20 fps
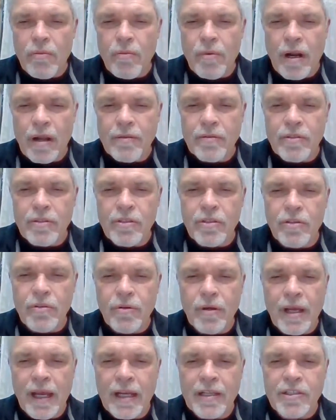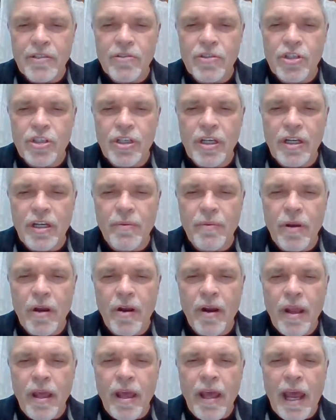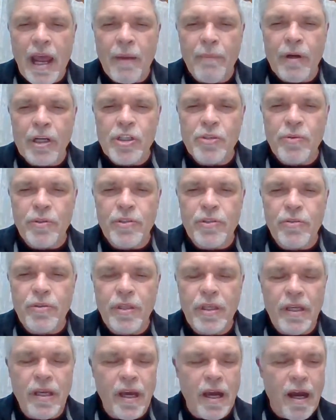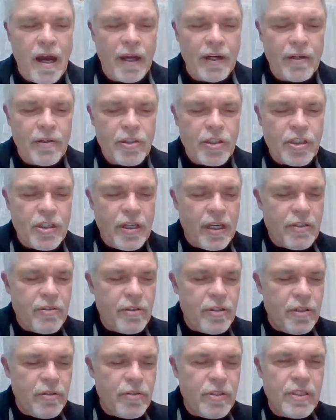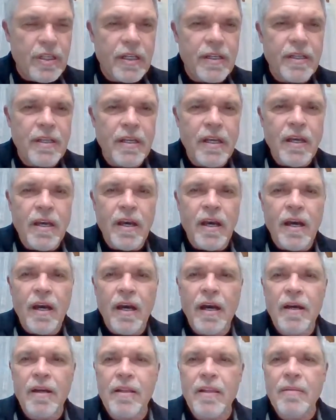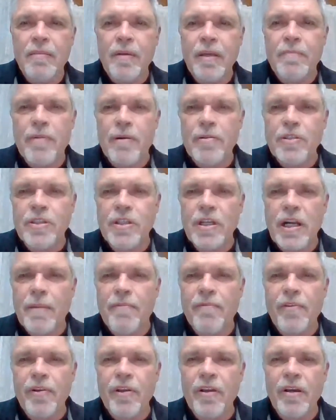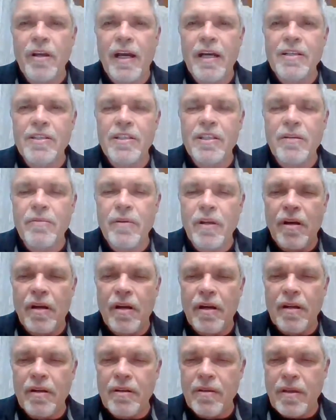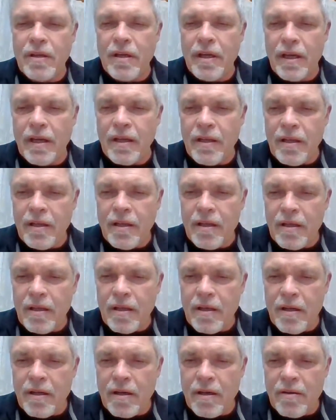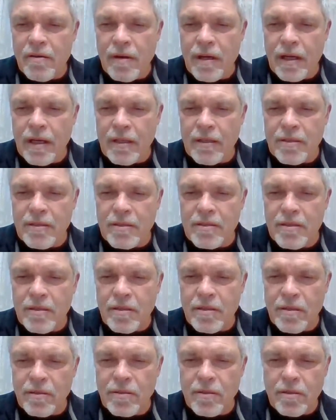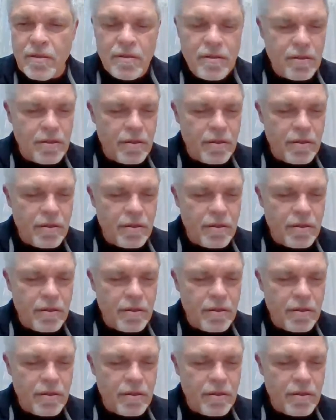Round 2 answer sheet. Here we are, and Rich will do the honors to introduce it. Let me post it up for you guys. Here we are. Okay. All right. Okay.